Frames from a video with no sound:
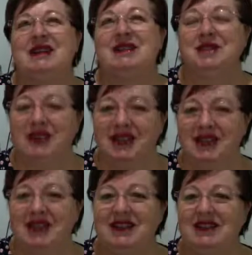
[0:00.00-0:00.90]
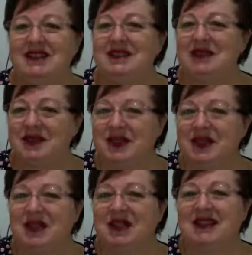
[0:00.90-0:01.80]
strategy and
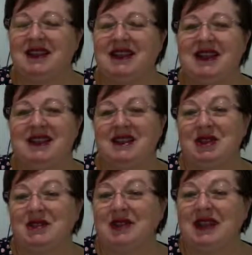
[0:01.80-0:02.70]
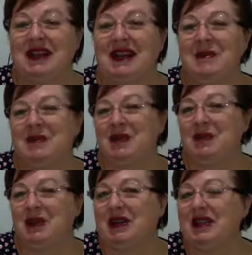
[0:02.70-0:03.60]
structure to reclaim and
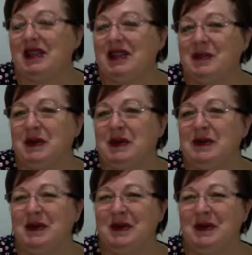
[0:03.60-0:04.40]
rewire each bit of my